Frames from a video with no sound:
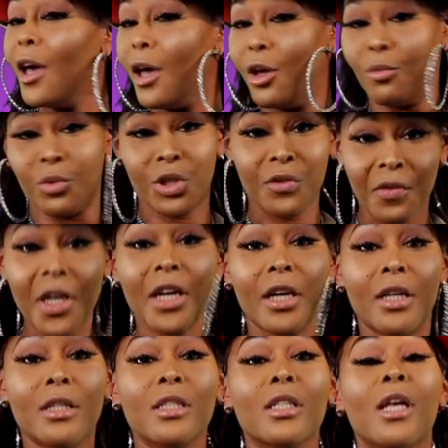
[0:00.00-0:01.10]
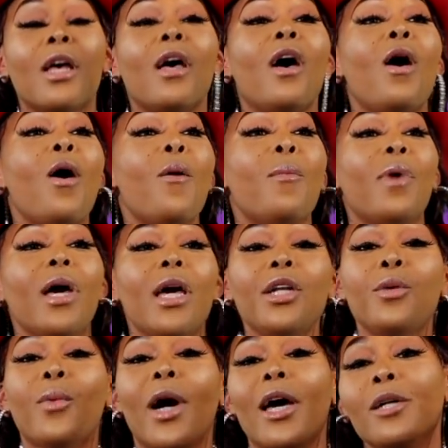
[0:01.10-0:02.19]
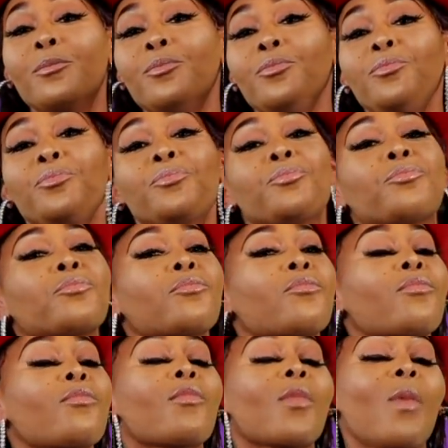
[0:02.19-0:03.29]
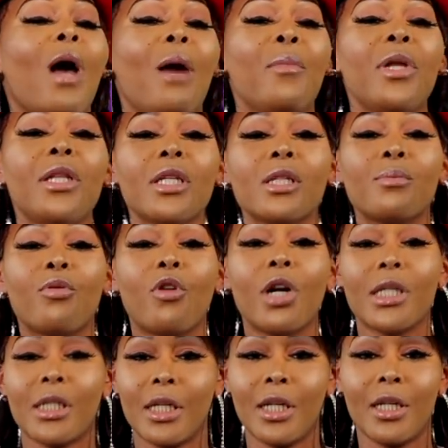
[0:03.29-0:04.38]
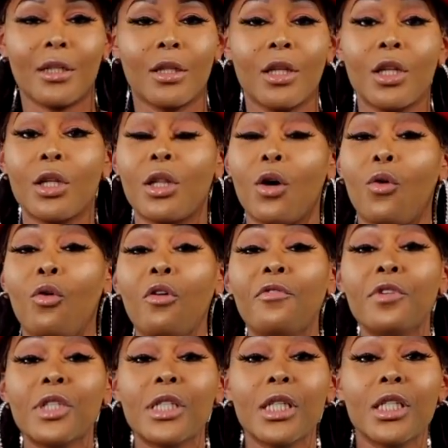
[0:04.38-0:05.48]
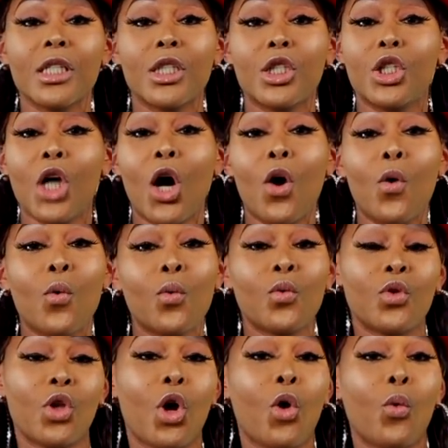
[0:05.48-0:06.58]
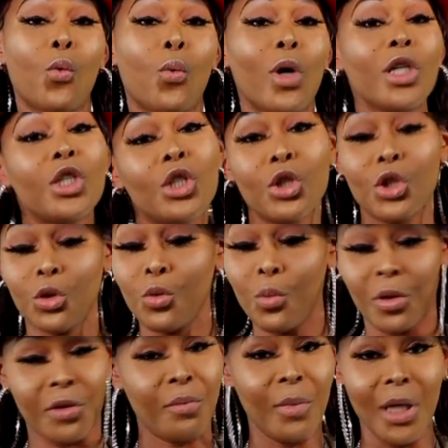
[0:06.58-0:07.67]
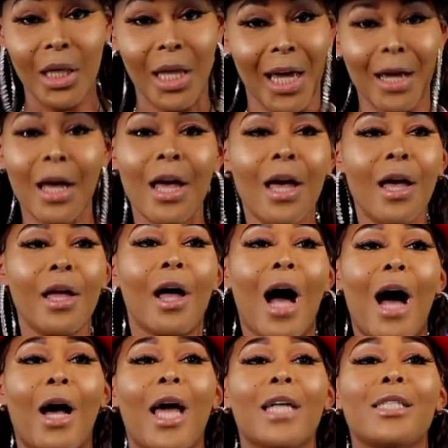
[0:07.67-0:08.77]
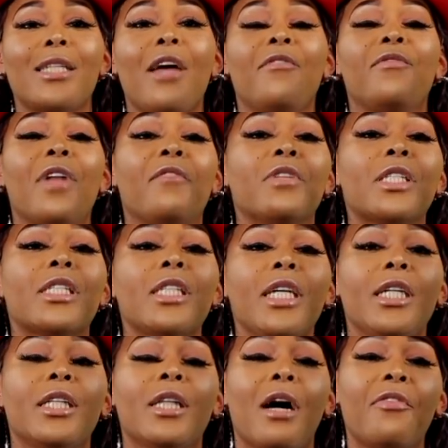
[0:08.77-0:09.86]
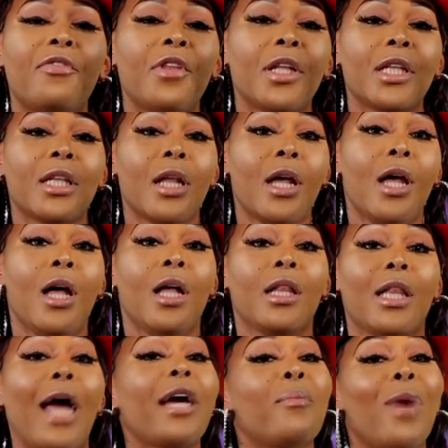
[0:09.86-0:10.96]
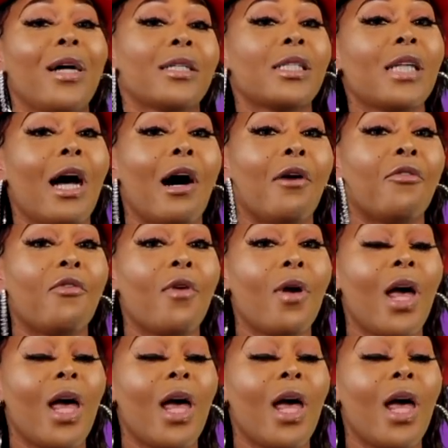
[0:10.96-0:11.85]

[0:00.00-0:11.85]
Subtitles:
It was fierce. But anyway, I'm in this prison. The officers don't know what to do with me. Like, I guess they've never seen nothing like myself.